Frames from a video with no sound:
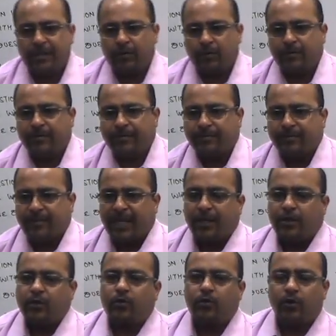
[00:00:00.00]
to
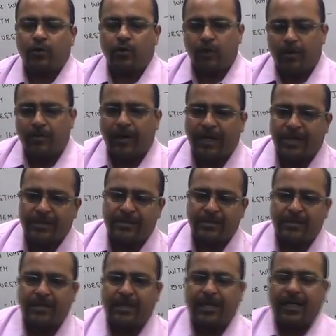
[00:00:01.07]
score good marks
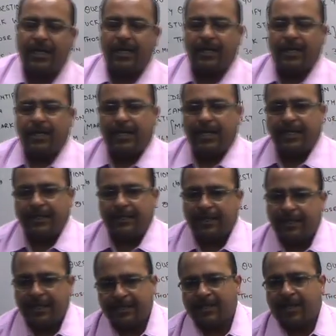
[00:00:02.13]
in
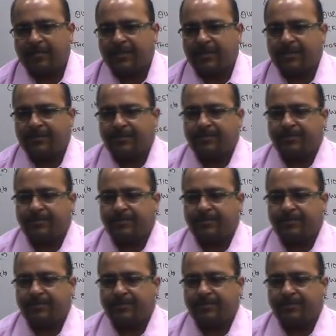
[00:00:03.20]
their exams.